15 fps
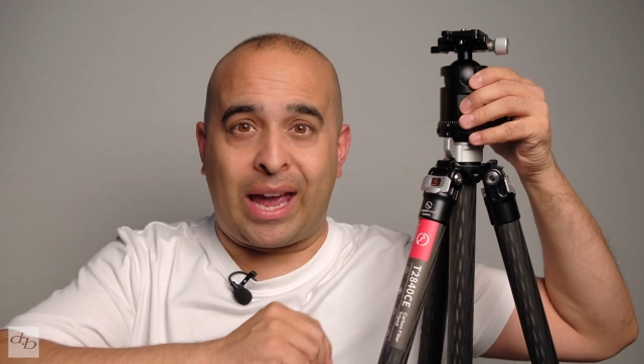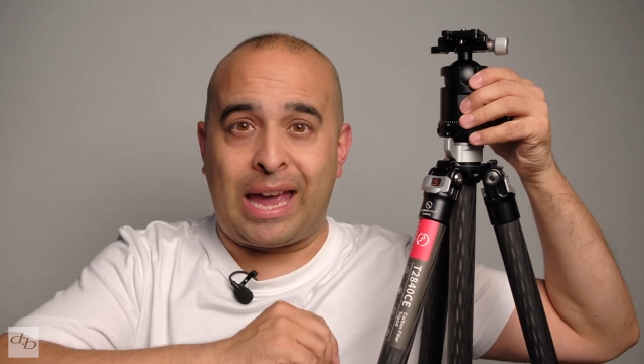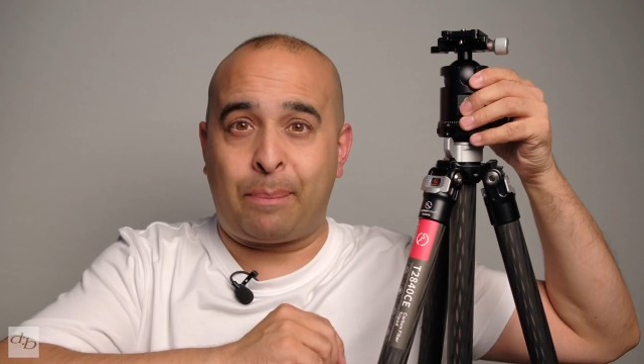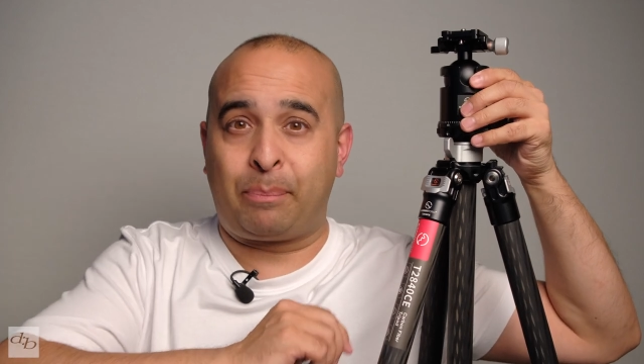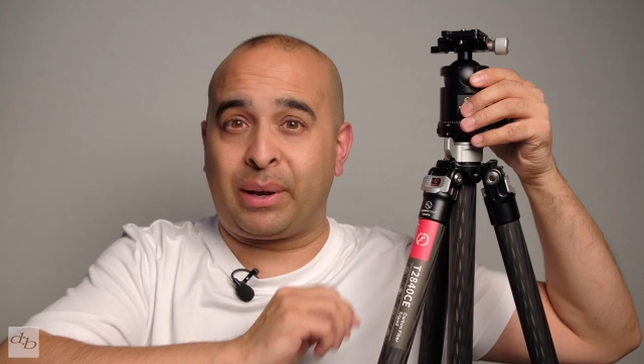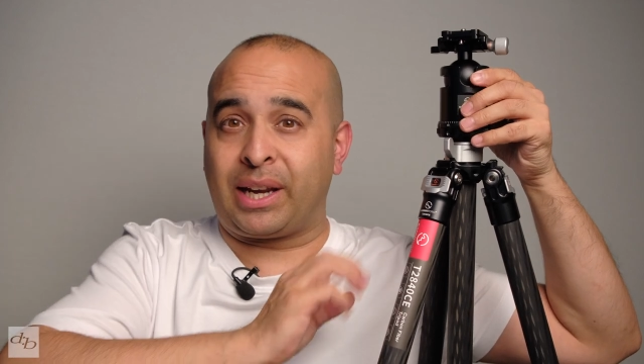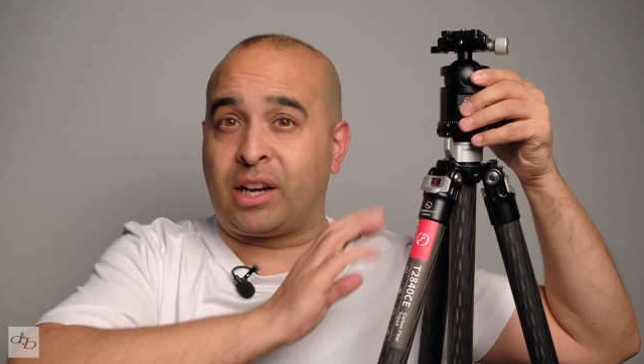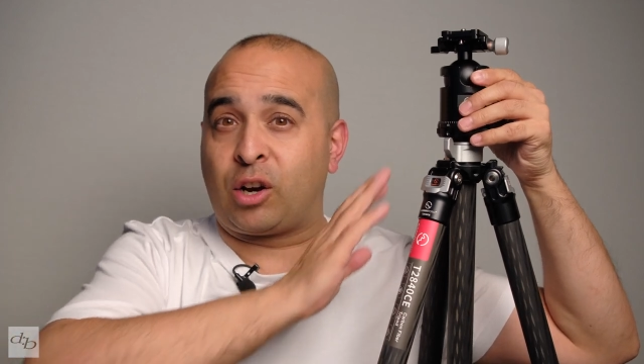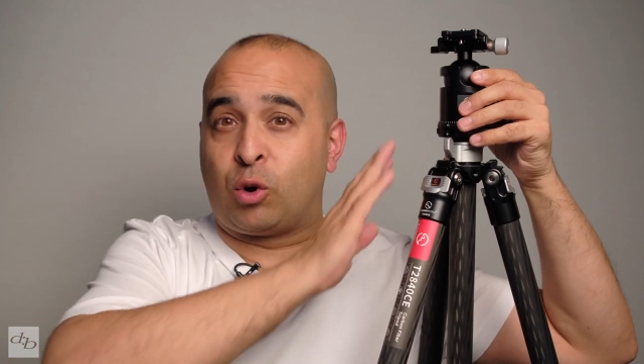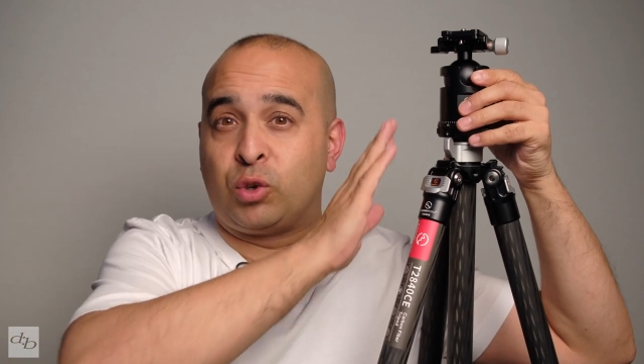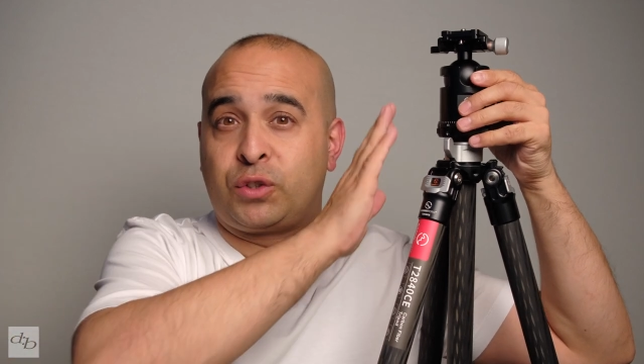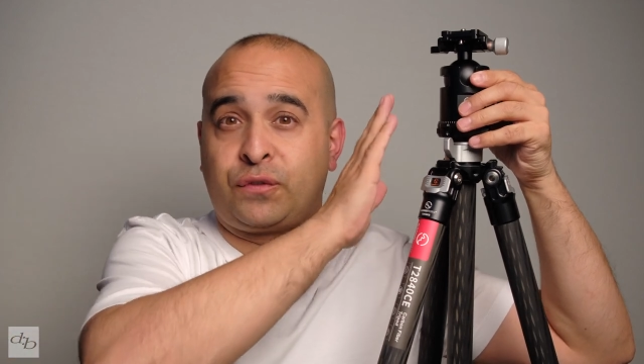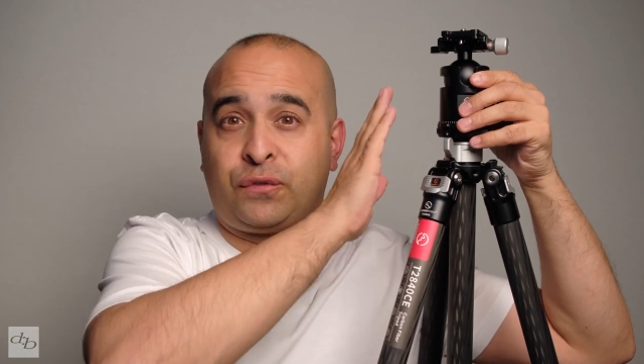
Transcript: Epic goes